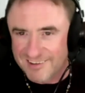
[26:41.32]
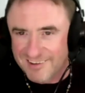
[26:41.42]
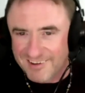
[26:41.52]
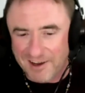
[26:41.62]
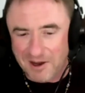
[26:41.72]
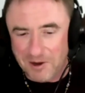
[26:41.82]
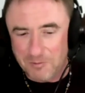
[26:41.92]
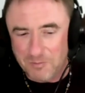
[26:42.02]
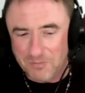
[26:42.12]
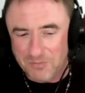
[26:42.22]

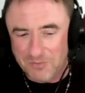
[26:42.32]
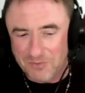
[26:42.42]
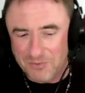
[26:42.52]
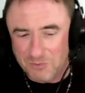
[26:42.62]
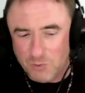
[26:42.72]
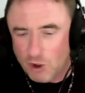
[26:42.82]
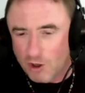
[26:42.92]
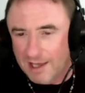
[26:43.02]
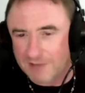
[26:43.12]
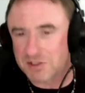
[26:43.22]
Um, we all
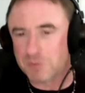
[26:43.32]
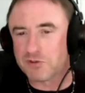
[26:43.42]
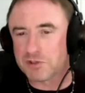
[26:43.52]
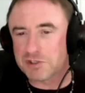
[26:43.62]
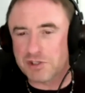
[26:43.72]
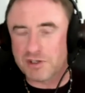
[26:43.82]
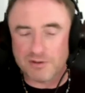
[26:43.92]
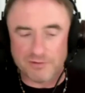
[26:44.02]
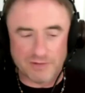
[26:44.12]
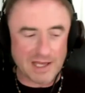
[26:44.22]
have yeah. some version
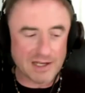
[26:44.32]
of that.